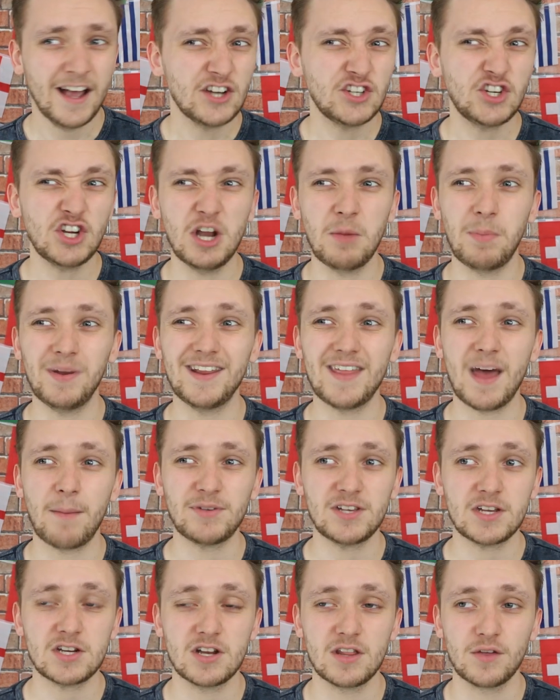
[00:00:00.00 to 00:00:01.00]
Shouldn't have been in that
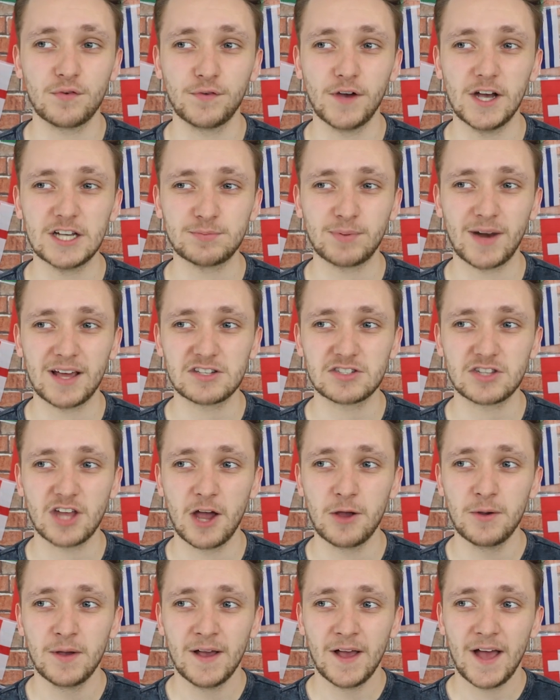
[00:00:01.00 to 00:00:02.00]
position in the first place
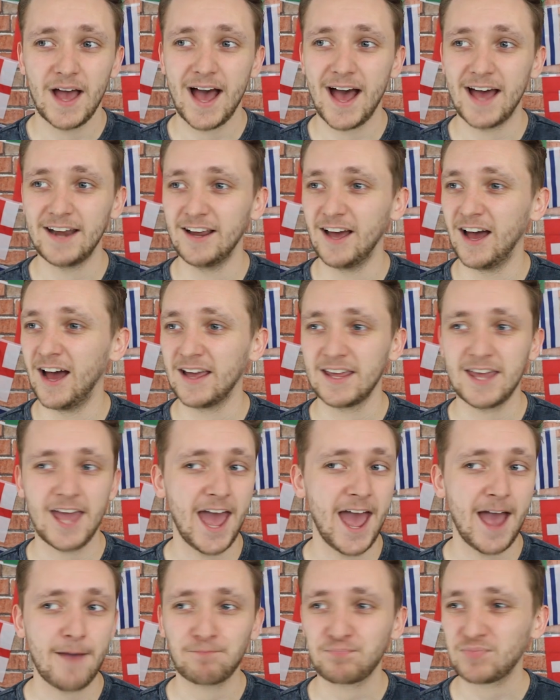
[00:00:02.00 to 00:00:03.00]
though. And
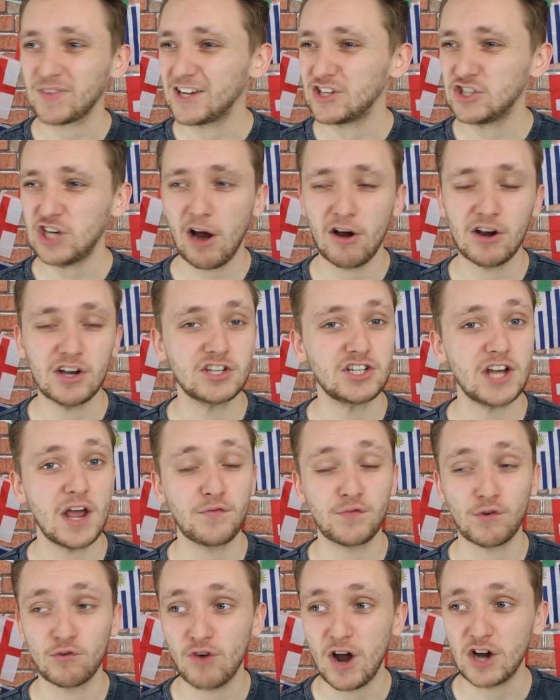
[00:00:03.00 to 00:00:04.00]
yeah,
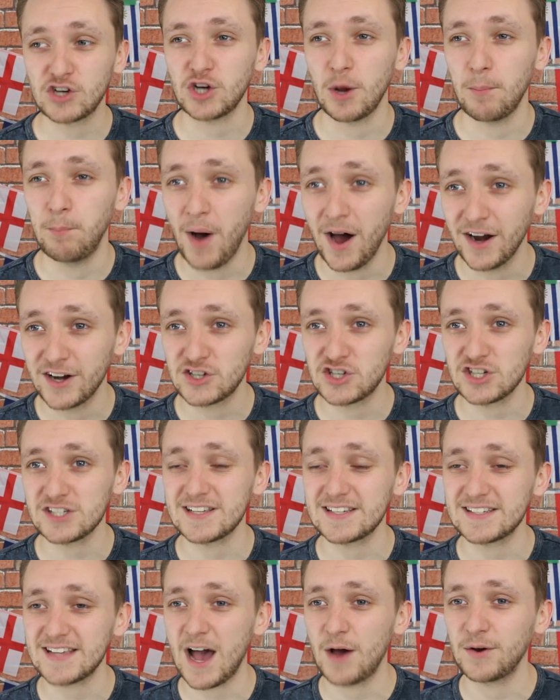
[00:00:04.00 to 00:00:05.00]
Cheryshev for Russia
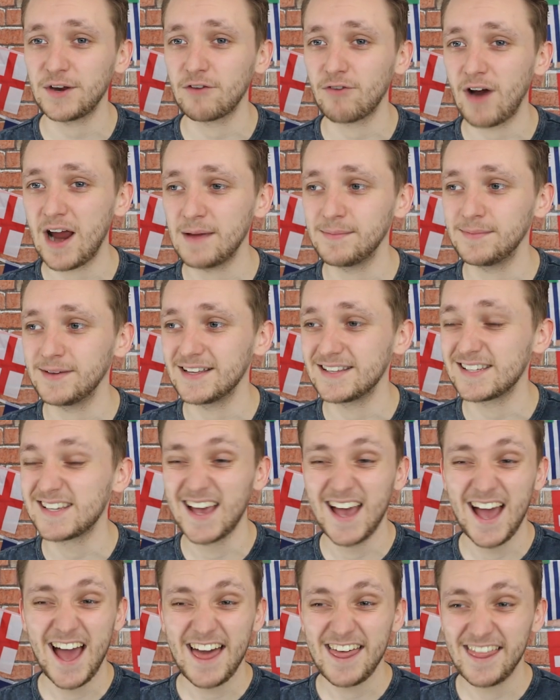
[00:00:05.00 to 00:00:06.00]
punishes the Saudi Arabians.